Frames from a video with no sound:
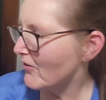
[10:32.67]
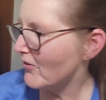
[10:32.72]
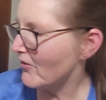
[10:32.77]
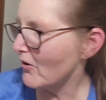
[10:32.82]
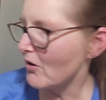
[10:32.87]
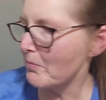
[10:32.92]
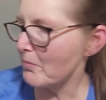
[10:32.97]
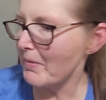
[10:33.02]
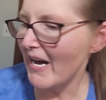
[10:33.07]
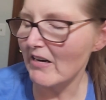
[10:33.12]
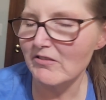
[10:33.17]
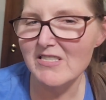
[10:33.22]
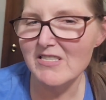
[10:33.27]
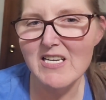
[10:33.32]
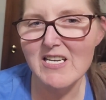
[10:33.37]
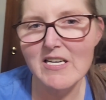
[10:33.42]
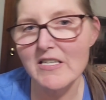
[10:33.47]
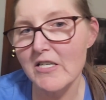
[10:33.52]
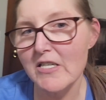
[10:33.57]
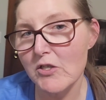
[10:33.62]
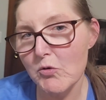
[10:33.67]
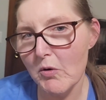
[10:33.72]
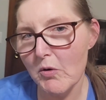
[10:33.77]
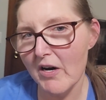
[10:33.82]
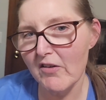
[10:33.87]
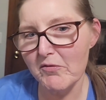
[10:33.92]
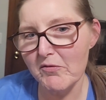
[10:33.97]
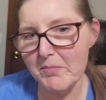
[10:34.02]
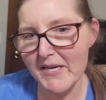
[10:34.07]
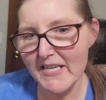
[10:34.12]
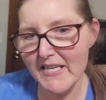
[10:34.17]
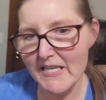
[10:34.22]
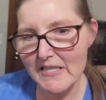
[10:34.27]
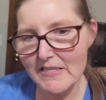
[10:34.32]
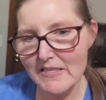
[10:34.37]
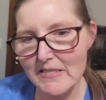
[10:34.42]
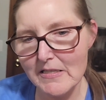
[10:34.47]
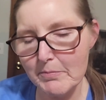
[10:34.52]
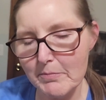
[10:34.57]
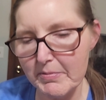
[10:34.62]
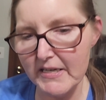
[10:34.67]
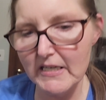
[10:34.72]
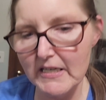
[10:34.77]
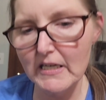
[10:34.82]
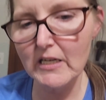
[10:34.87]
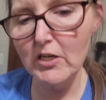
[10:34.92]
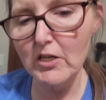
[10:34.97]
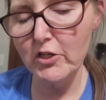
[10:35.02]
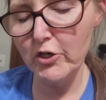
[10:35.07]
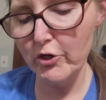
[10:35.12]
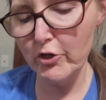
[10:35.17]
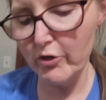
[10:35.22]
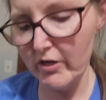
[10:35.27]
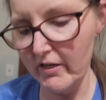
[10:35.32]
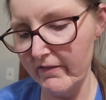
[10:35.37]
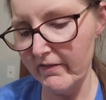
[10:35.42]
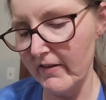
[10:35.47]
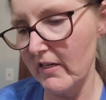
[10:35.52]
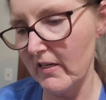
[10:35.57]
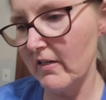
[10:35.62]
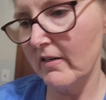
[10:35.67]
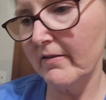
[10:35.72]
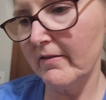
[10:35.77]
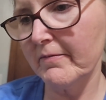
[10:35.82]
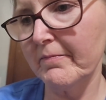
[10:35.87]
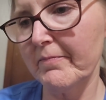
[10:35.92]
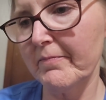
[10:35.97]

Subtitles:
For about 10 to 12 minutes, depending on your oven.